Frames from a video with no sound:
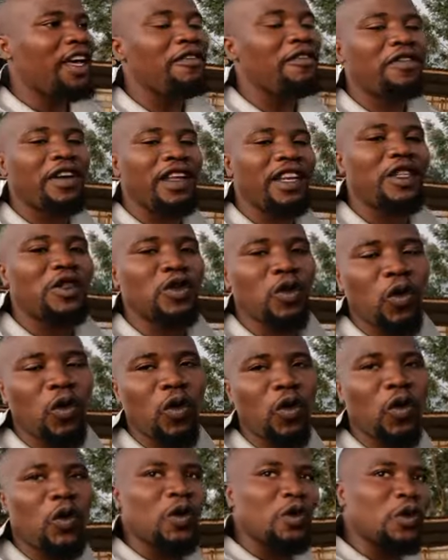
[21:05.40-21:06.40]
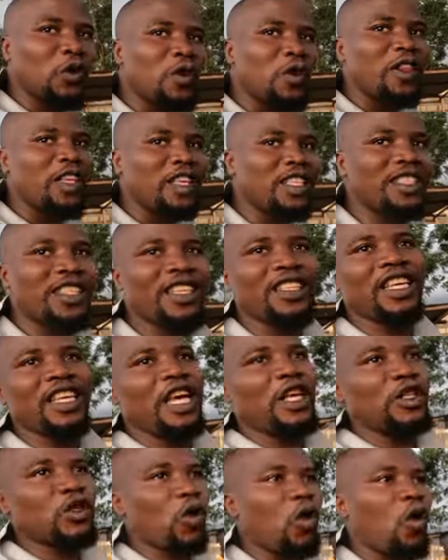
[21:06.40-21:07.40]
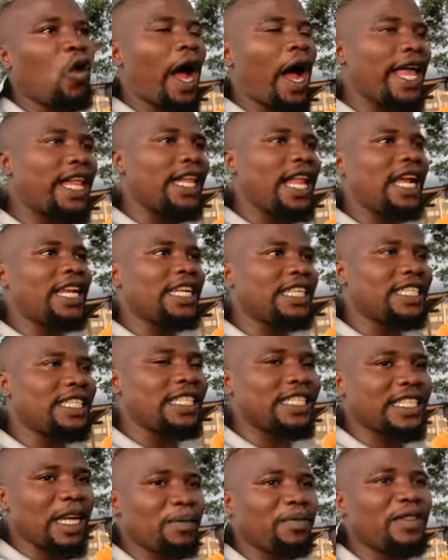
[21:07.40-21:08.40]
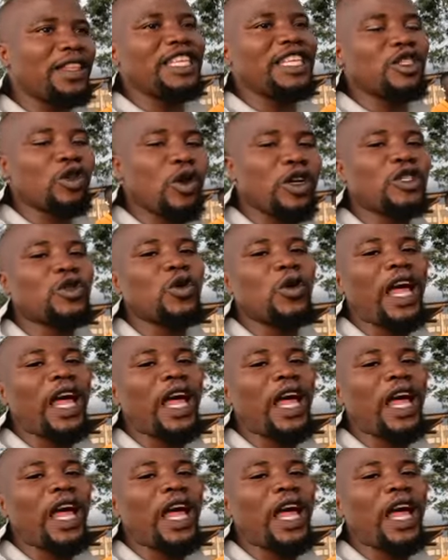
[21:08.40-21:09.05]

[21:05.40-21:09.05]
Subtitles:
even to do this. So I learning something slowly.